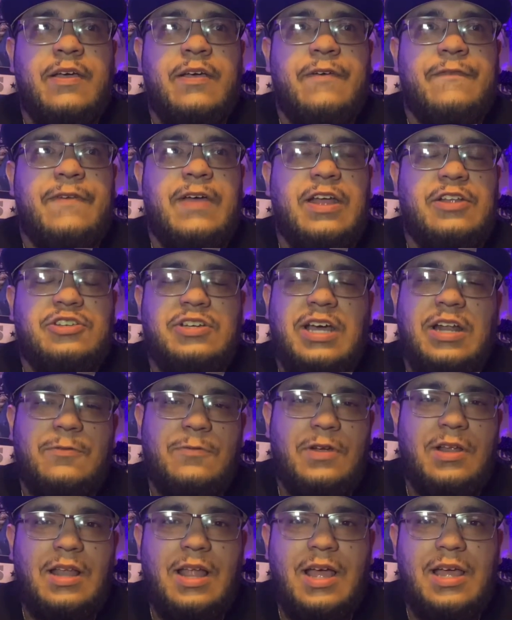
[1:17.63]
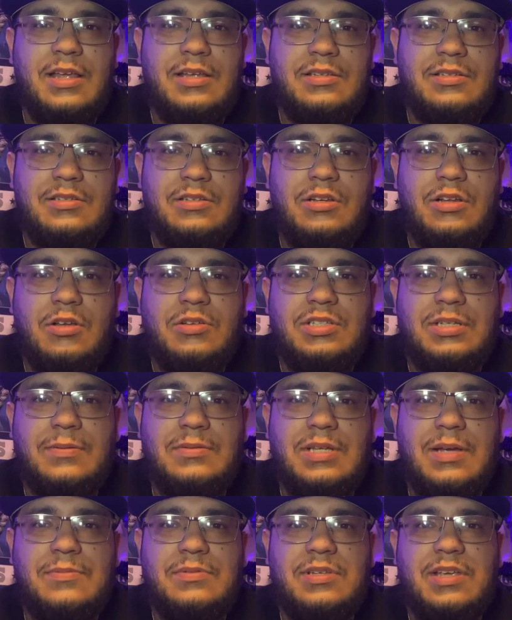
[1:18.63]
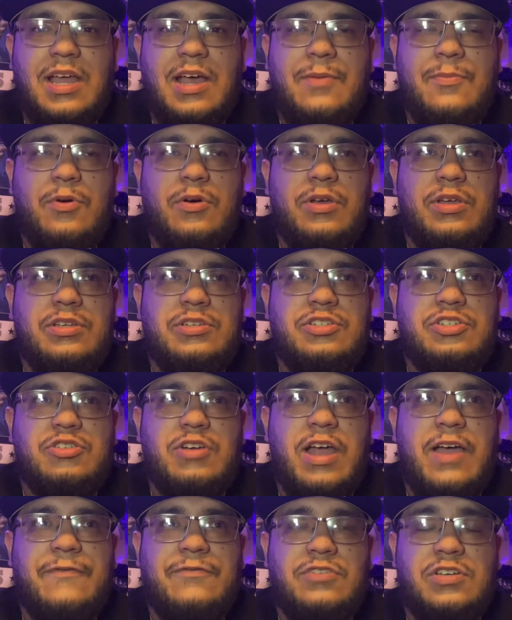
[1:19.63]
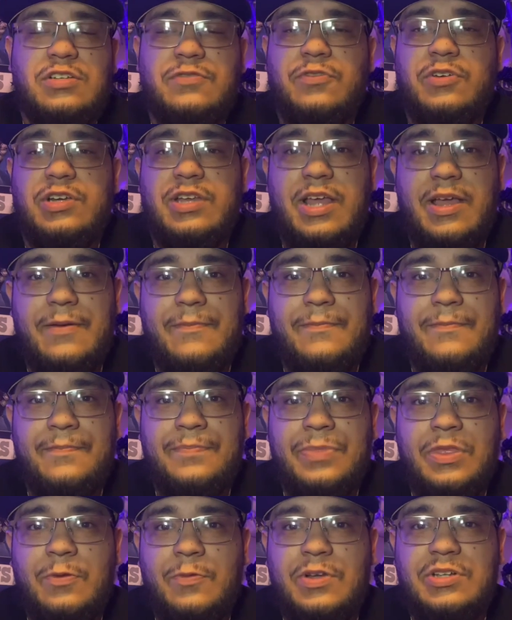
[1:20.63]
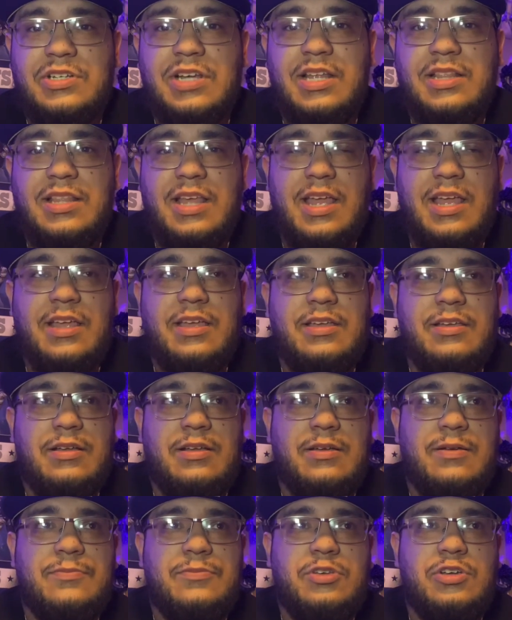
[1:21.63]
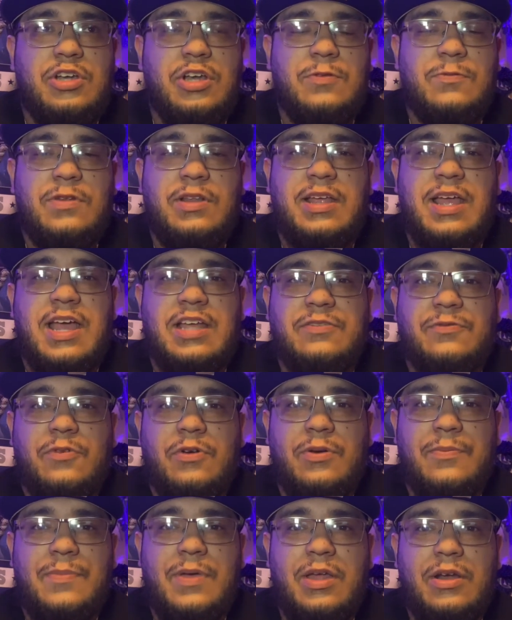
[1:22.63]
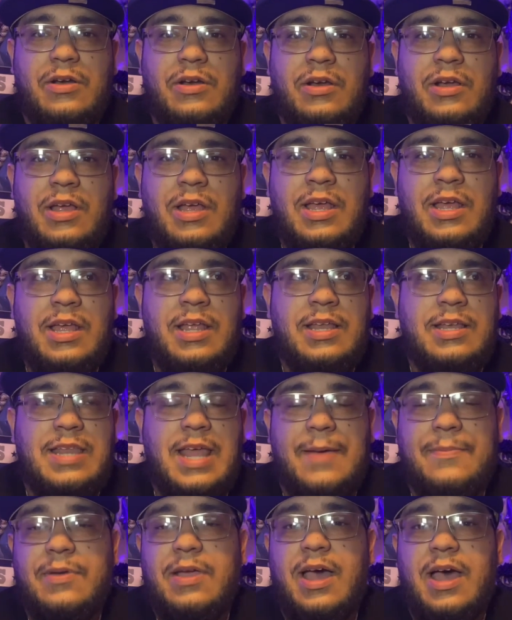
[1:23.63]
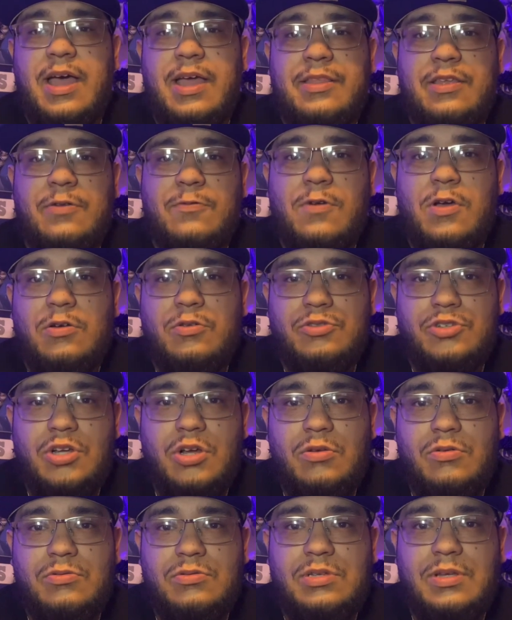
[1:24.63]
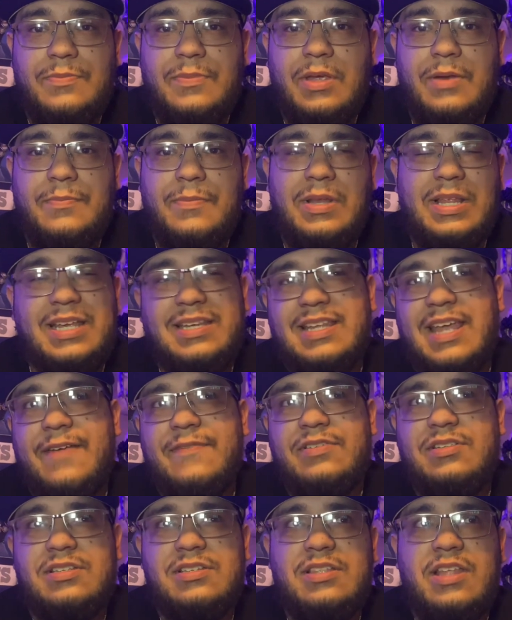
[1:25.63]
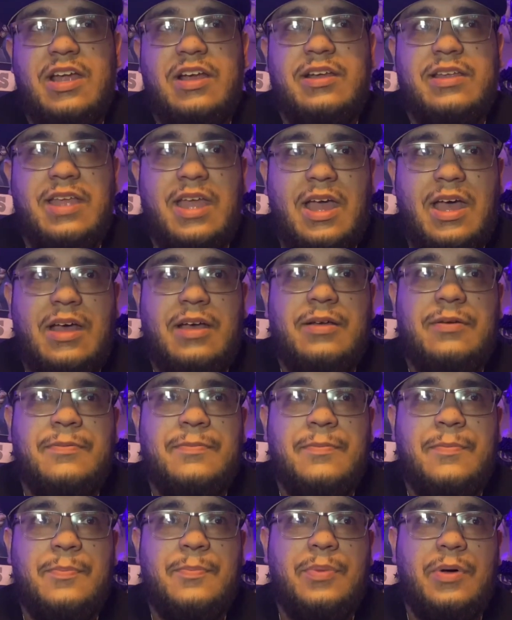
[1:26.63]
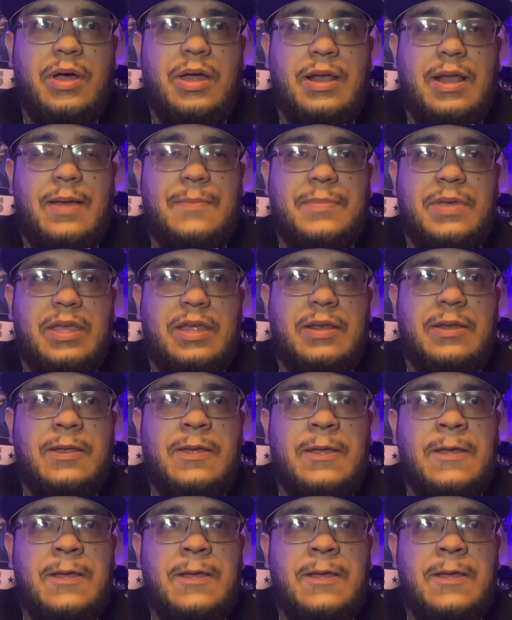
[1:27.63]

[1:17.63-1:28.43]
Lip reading: fans, you got to realize, you know, sometimes Cowboys draft just for depth, which I think you couldn't really ask for a better depth guy than Ronald Jones. I mean, Malik Davis is there, yeah, but I mean,